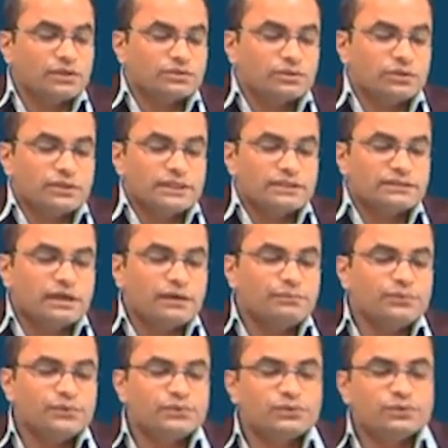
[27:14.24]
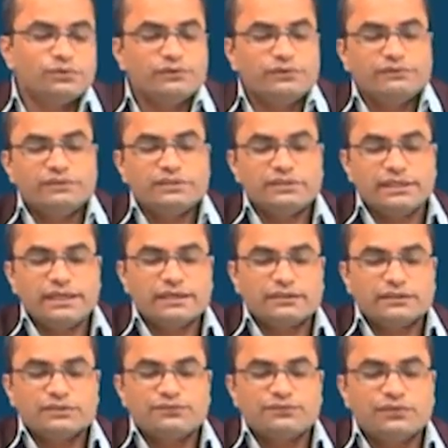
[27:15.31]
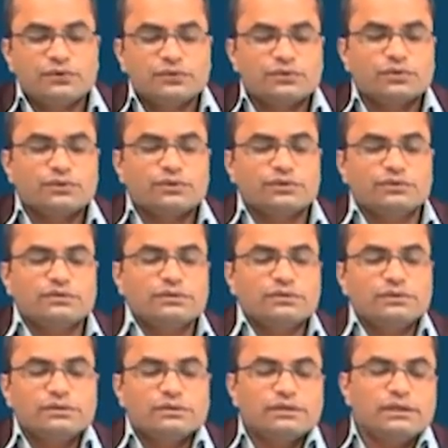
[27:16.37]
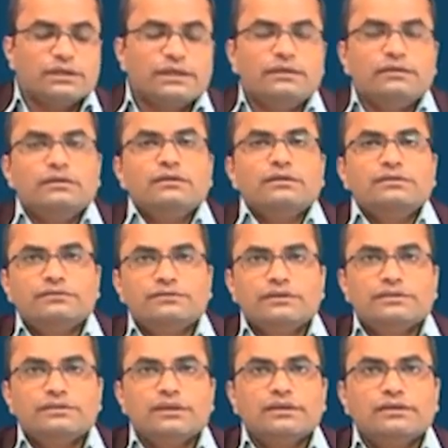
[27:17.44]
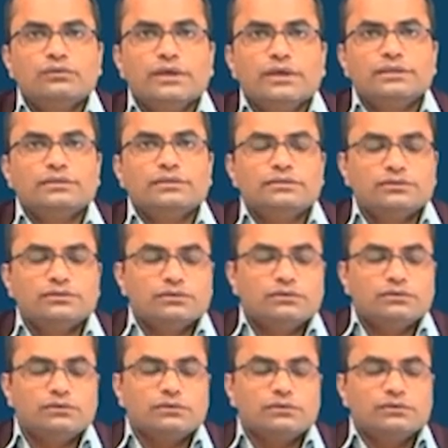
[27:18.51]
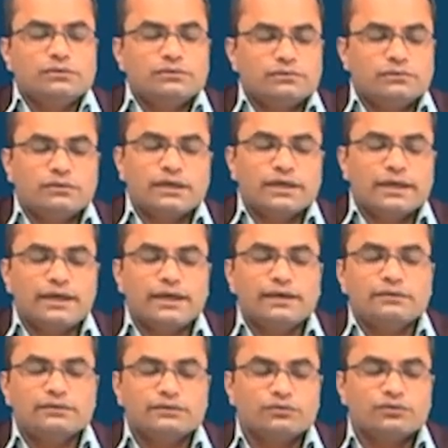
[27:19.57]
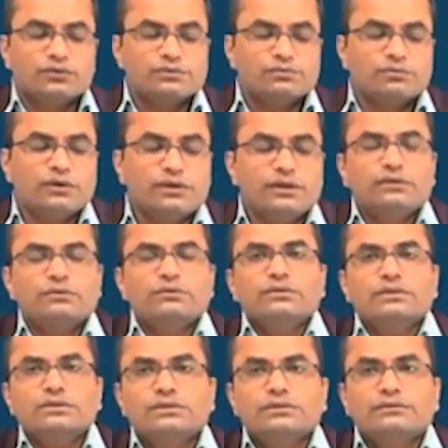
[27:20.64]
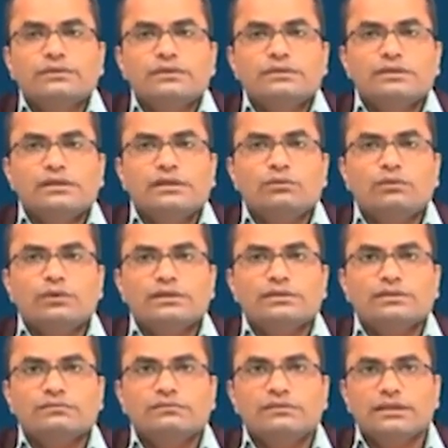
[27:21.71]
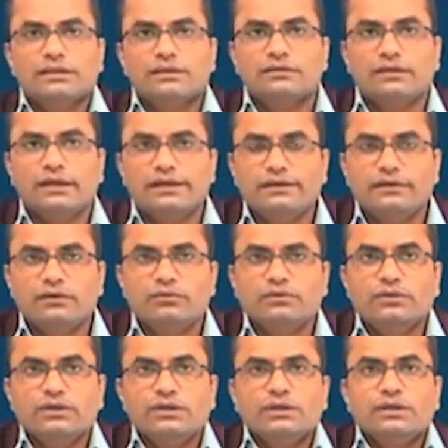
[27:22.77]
So, the example 2 we will take this fourth order uh, linear differential equation. So, again the corresponding to this differential equation we can write down